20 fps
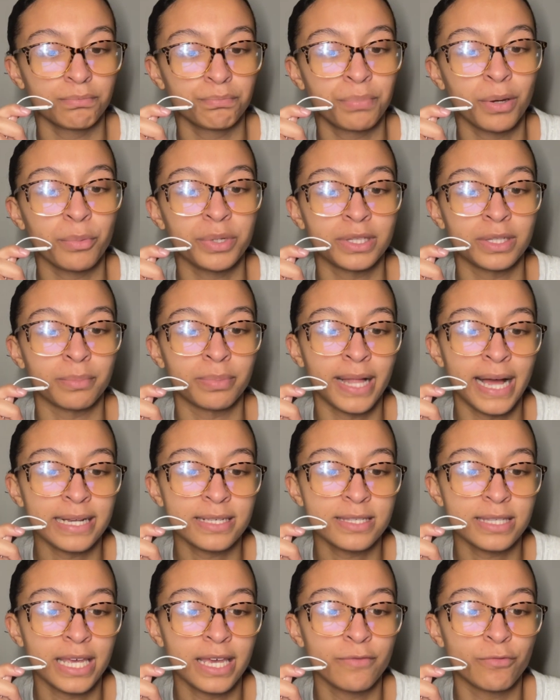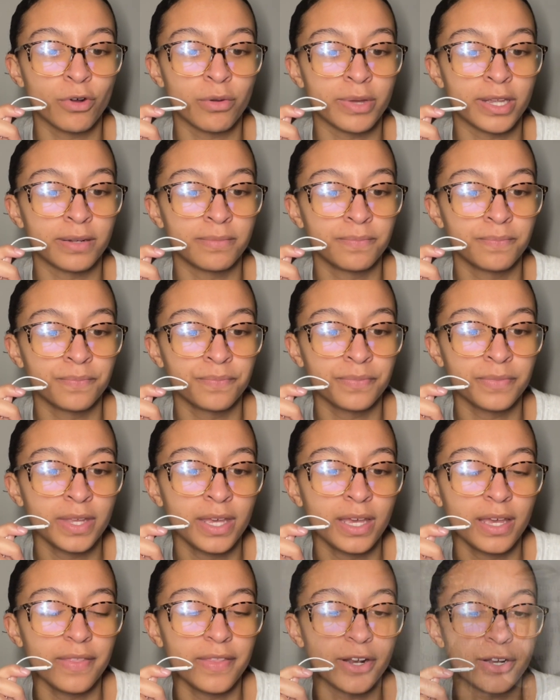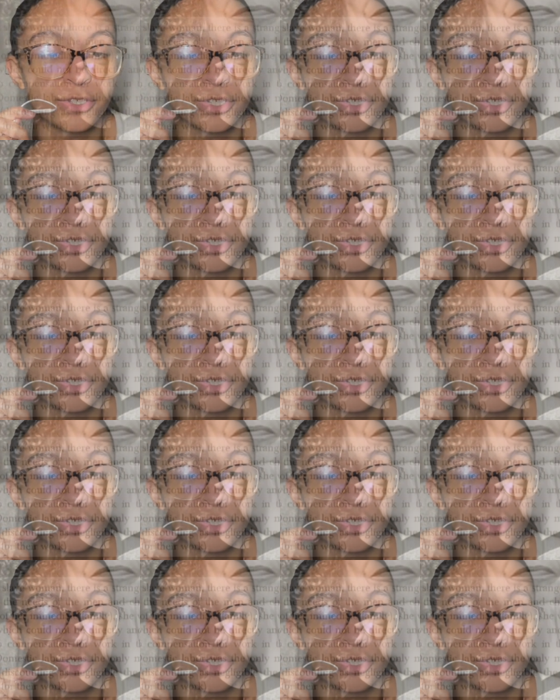But with the black slave woman, there is a